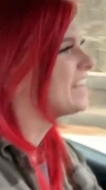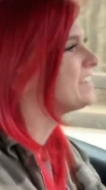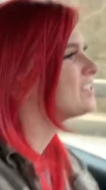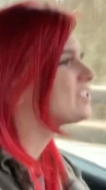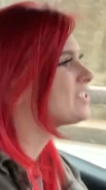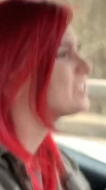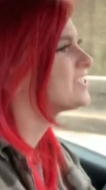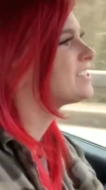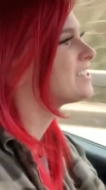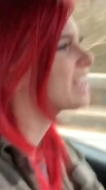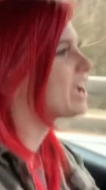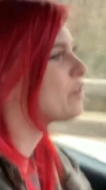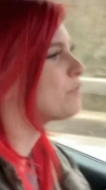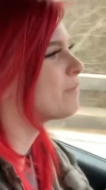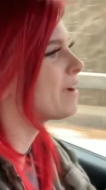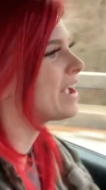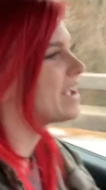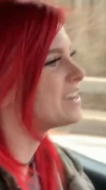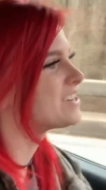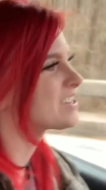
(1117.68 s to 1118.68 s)
it's just so
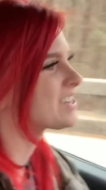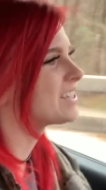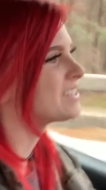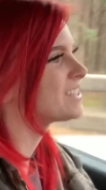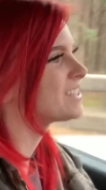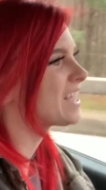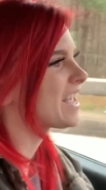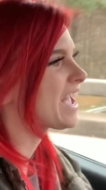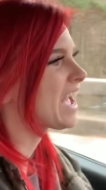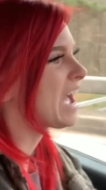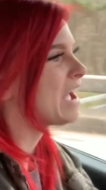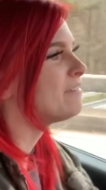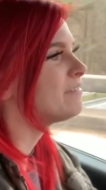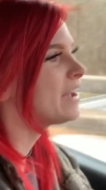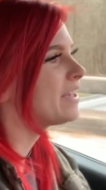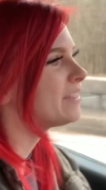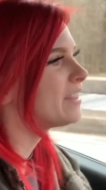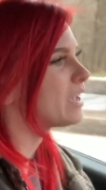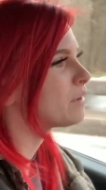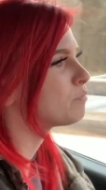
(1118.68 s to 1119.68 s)
much because, like, I've
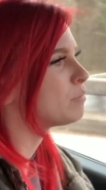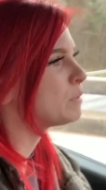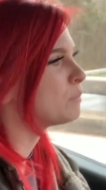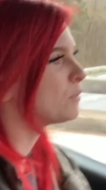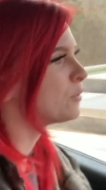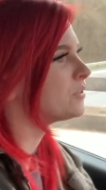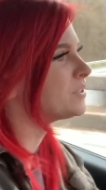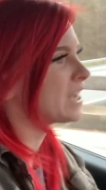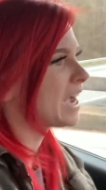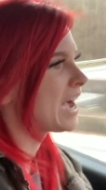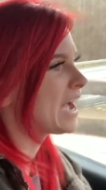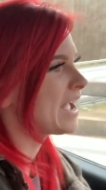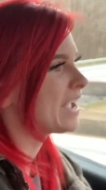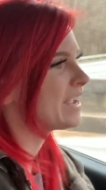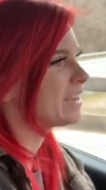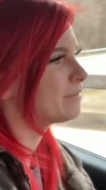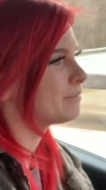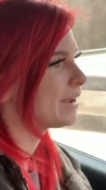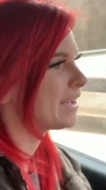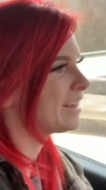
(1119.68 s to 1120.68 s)
had, like, people die
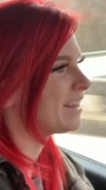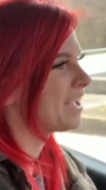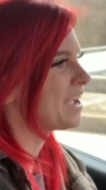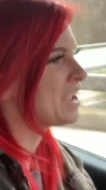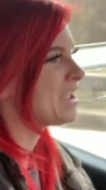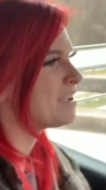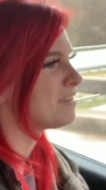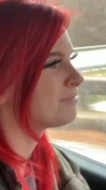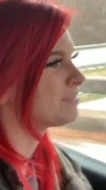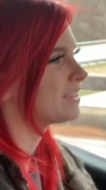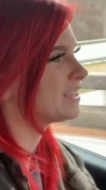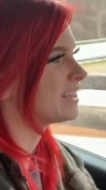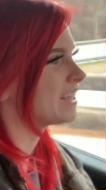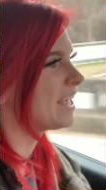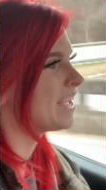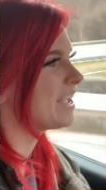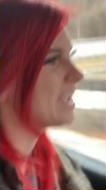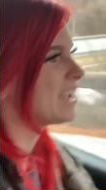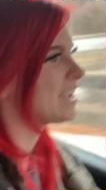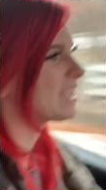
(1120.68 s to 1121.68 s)
in my life, and,
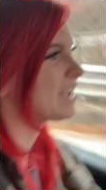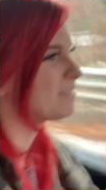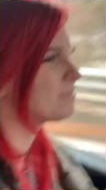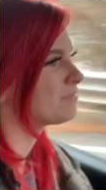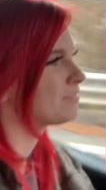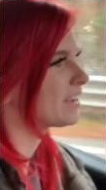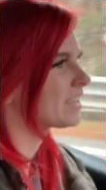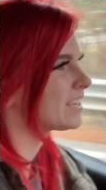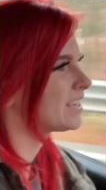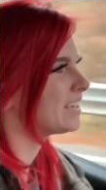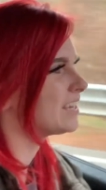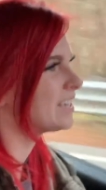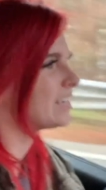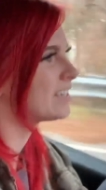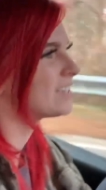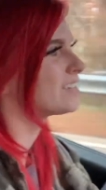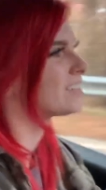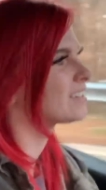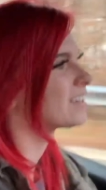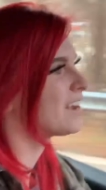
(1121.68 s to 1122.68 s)
like, I'm fucking
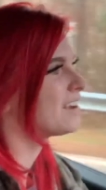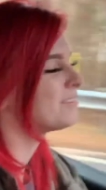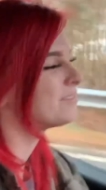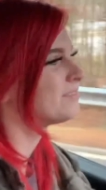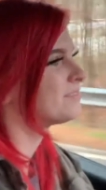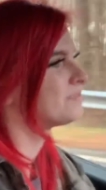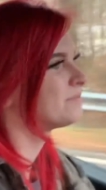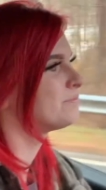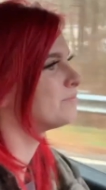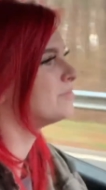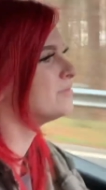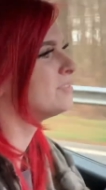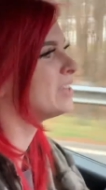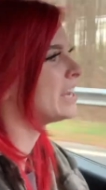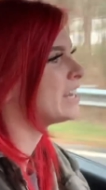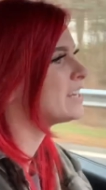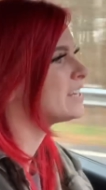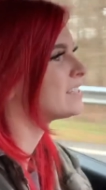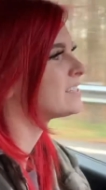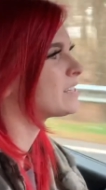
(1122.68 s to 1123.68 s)

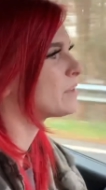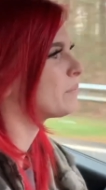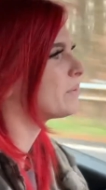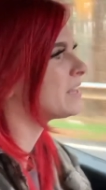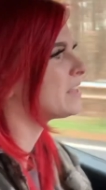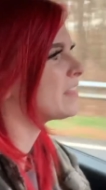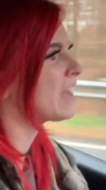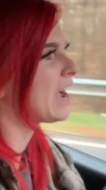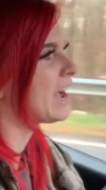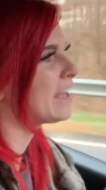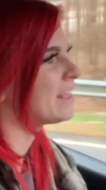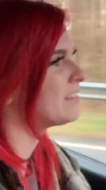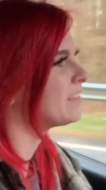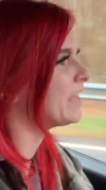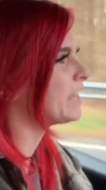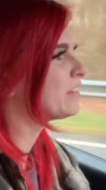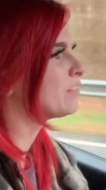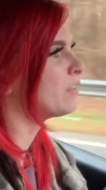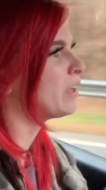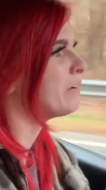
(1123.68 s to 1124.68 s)
dated somebody that I
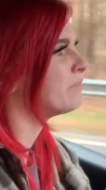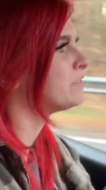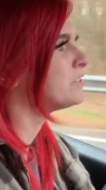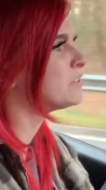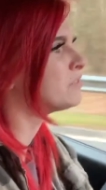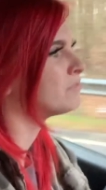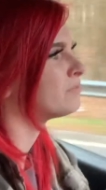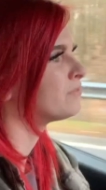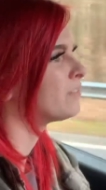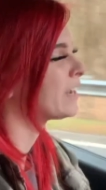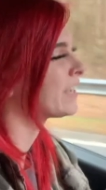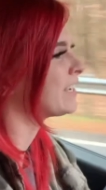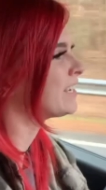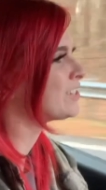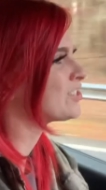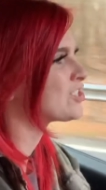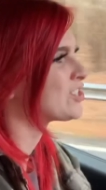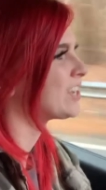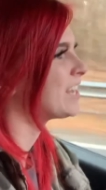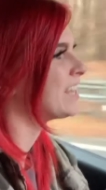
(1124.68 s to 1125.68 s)
like loved to
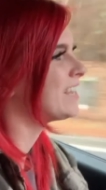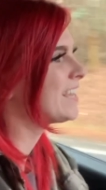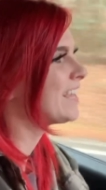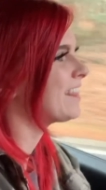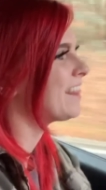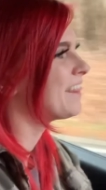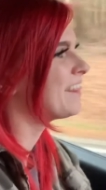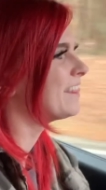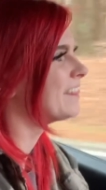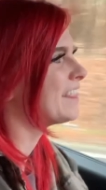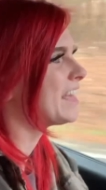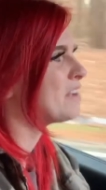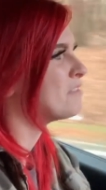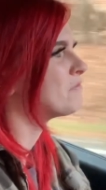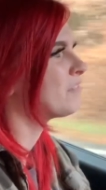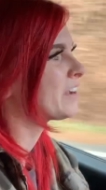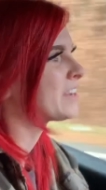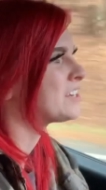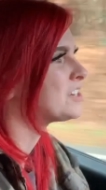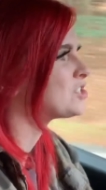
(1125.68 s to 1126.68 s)
fucking shit and they
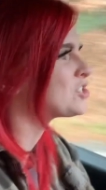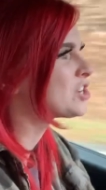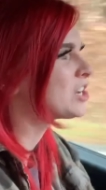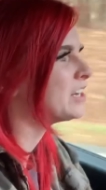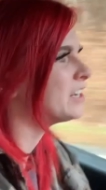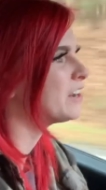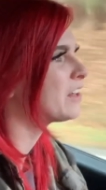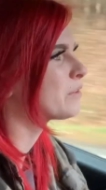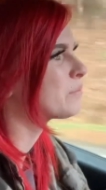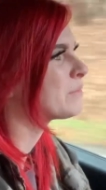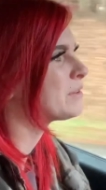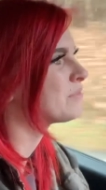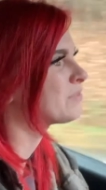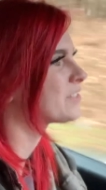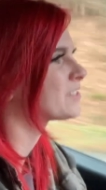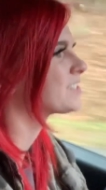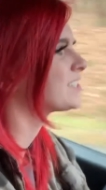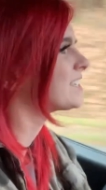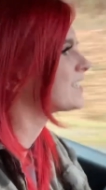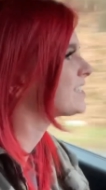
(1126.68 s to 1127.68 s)
fucking cheated on me
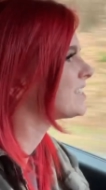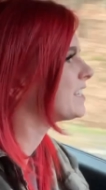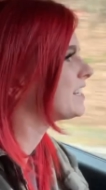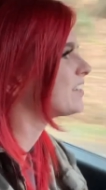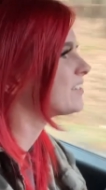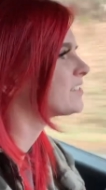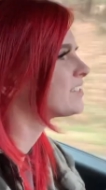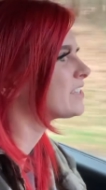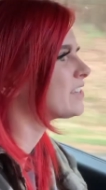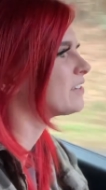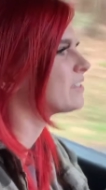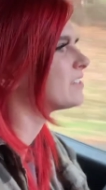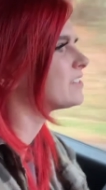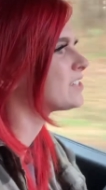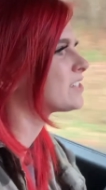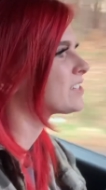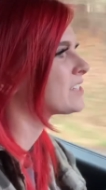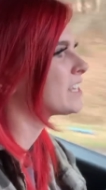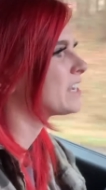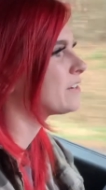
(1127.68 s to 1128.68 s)
for six years. So to
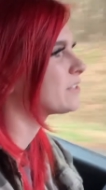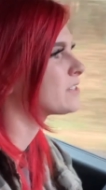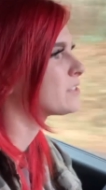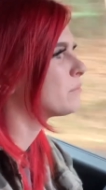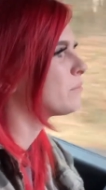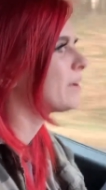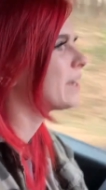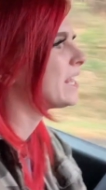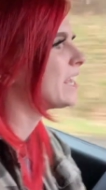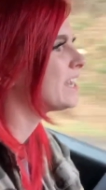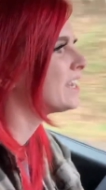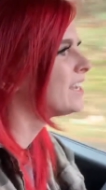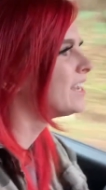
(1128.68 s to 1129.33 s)
just hear somebody